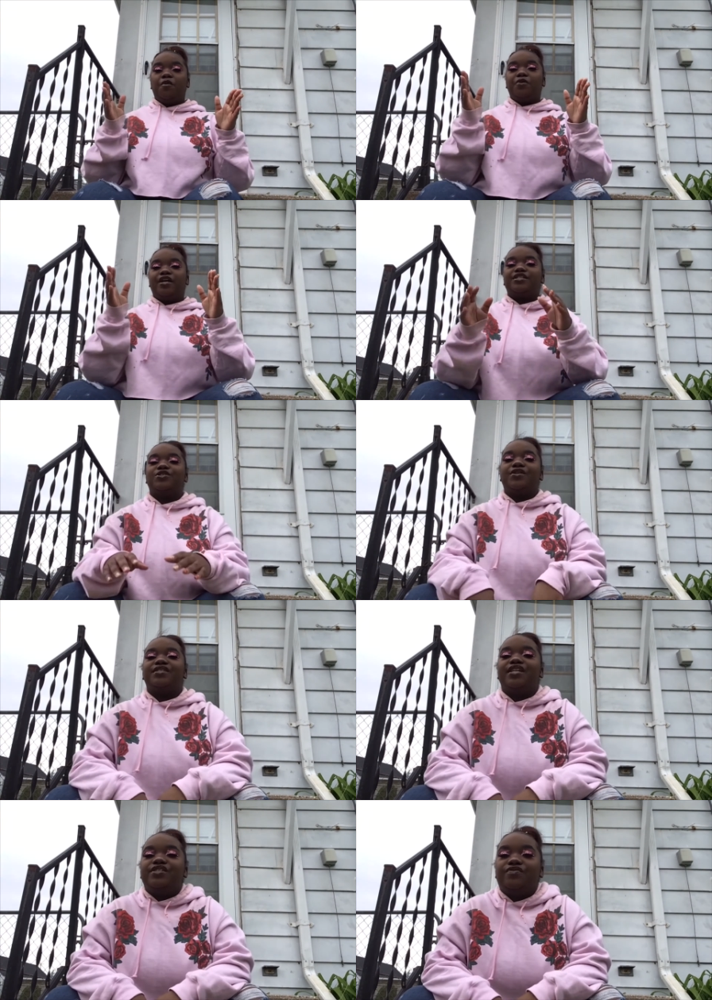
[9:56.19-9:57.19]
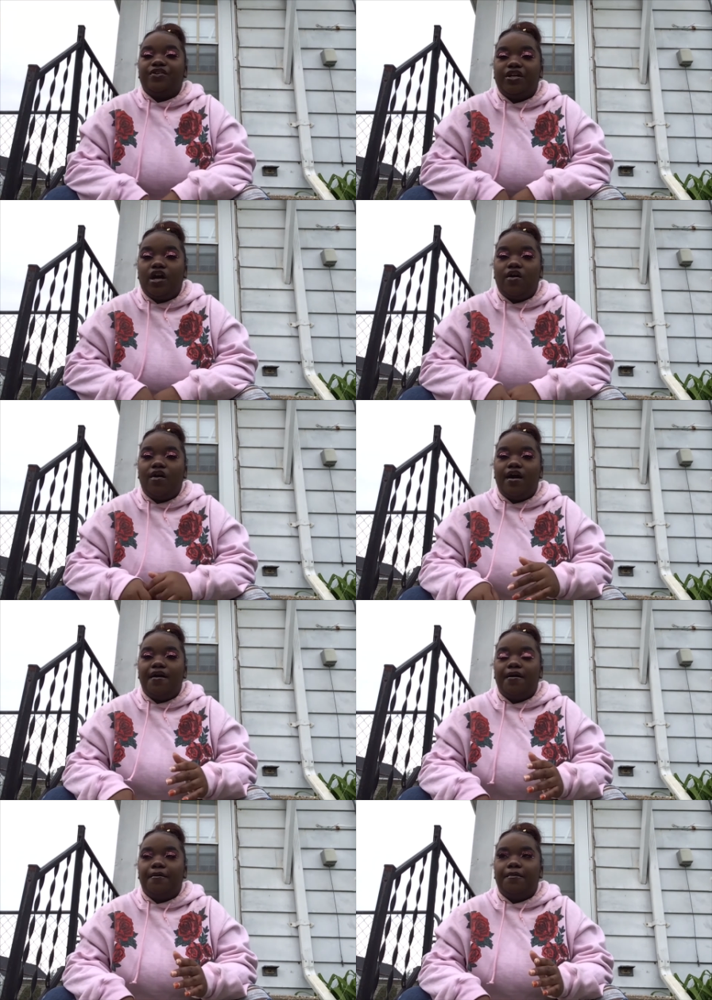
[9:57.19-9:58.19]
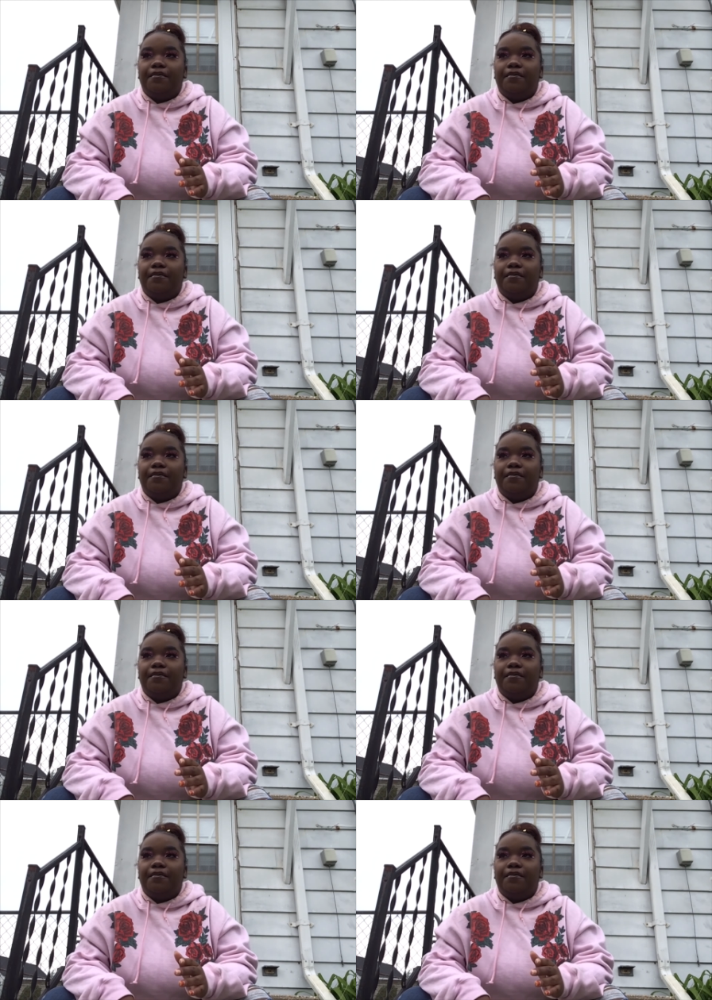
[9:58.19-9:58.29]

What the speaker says: I really hope you guys enjoyed today's video.